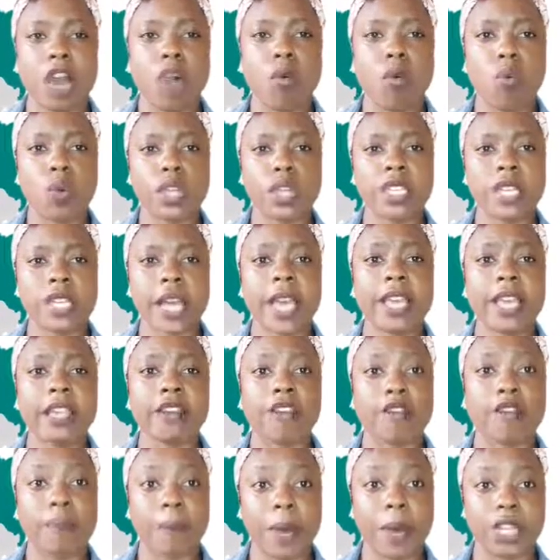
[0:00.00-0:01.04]
which kind
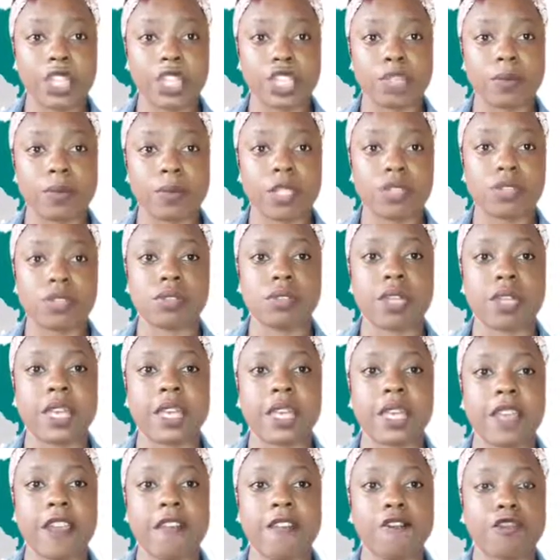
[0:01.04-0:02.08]
of punishment do they
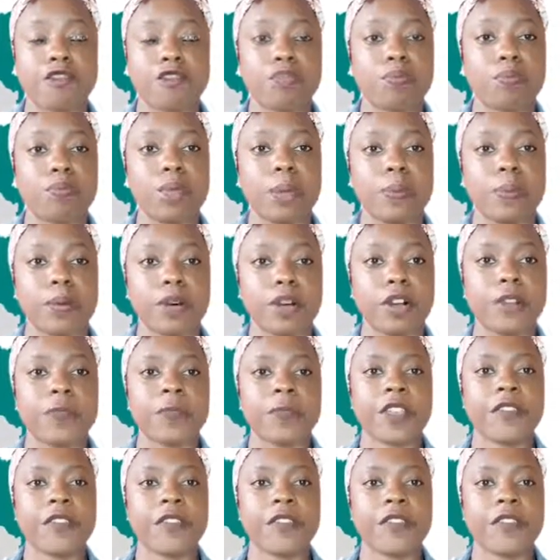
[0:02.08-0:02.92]
give to people